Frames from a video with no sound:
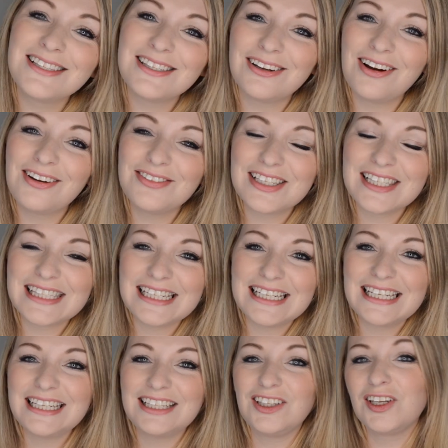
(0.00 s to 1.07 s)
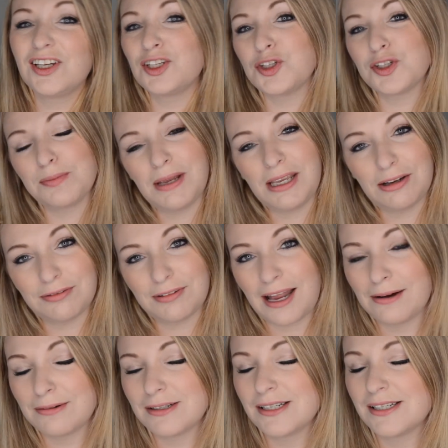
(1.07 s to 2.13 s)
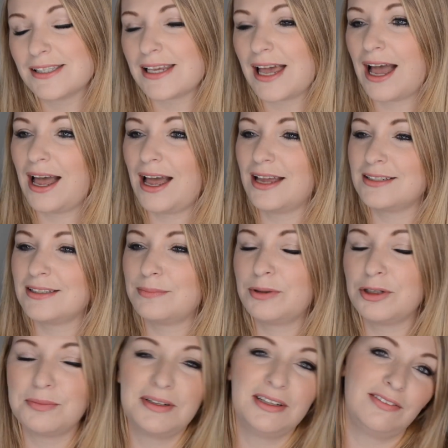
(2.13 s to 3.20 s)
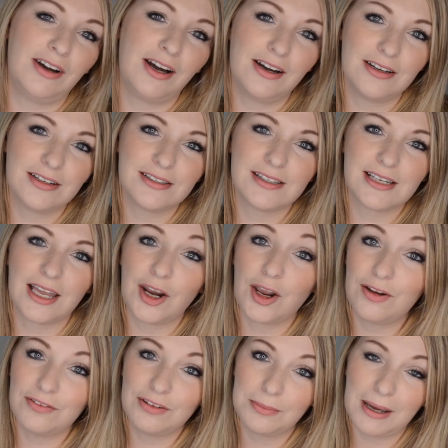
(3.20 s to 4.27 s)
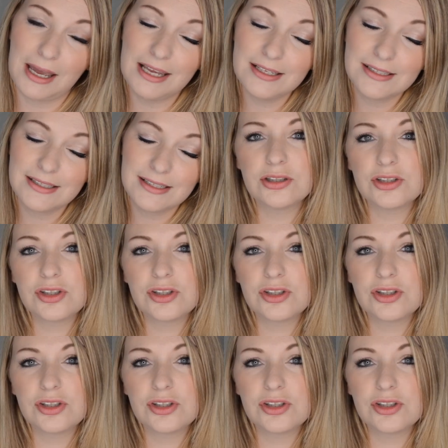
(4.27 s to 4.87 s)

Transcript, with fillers: So obviously you can just make your flowers and put them in the vase and hope for the best.